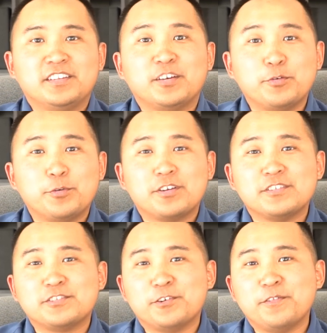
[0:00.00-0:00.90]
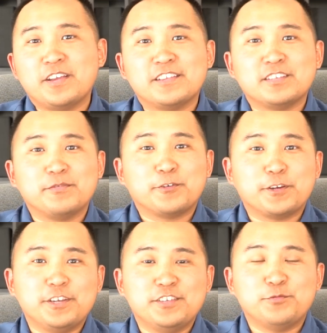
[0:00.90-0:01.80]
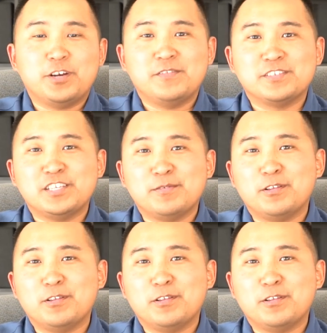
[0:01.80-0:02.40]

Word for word: Now we were concerned that some of our kids will have the same